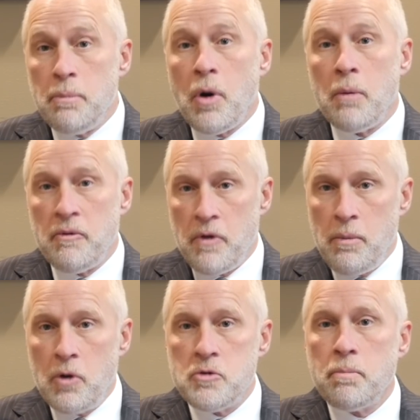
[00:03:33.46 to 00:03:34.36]
department for the
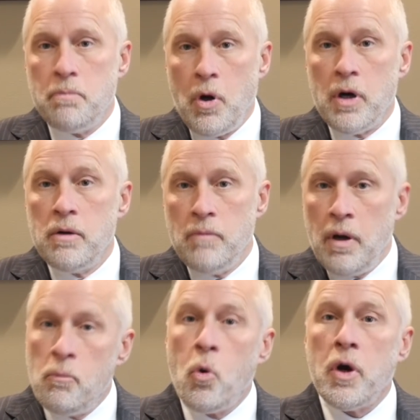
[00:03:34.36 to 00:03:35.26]
most part.
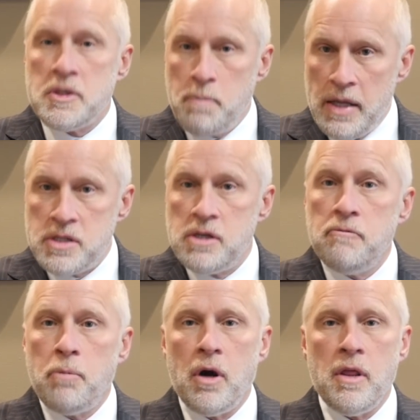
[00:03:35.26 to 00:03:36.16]
A more
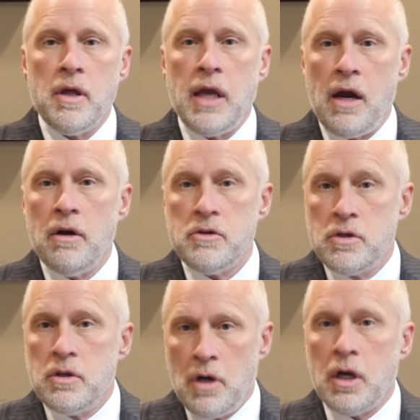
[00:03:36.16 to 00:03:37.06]
expensive part of the care
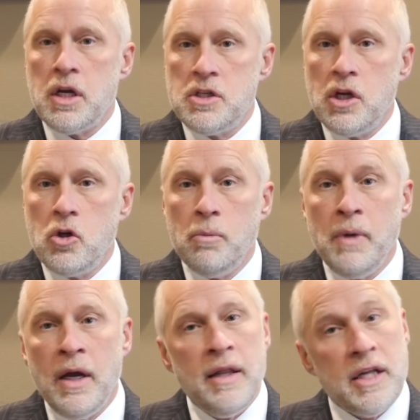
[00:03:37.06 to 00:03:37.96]

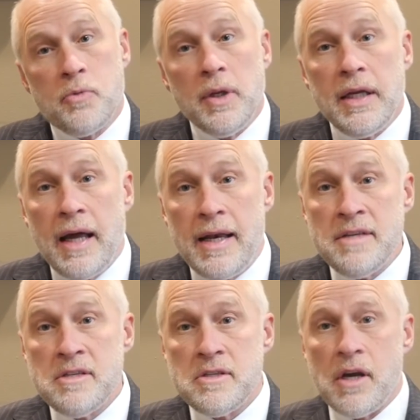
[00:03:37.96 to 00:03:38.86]
continuum, that's really not
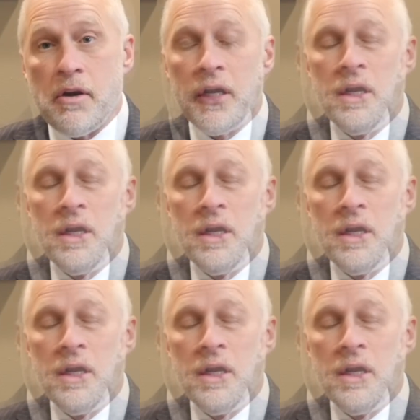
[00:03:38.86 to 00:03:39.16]
necessary.